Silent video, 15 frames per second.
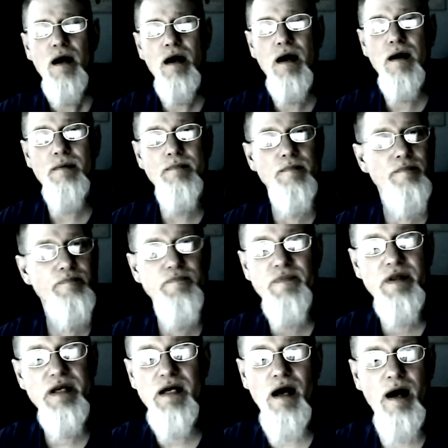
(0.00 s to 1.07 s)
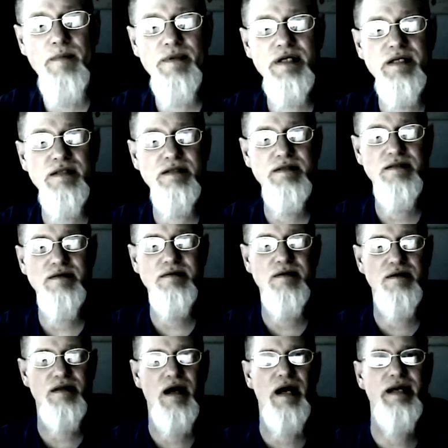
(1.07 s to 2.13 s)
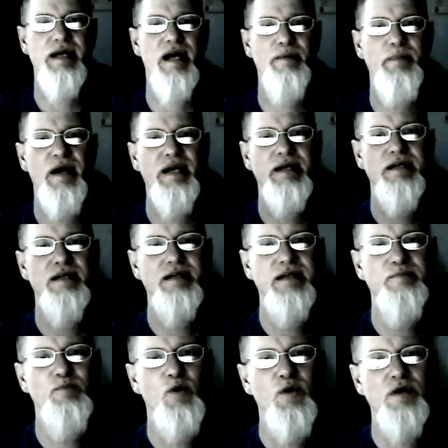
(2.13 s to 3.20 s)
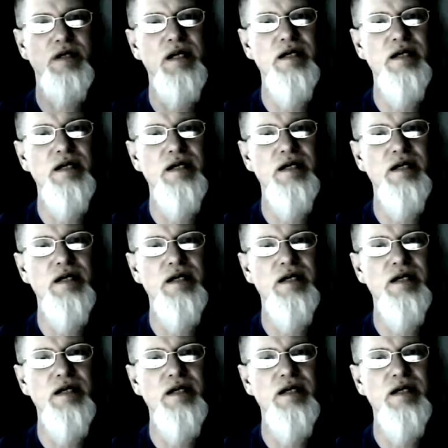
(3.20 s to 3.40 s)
Um, I mean, I can't make it any more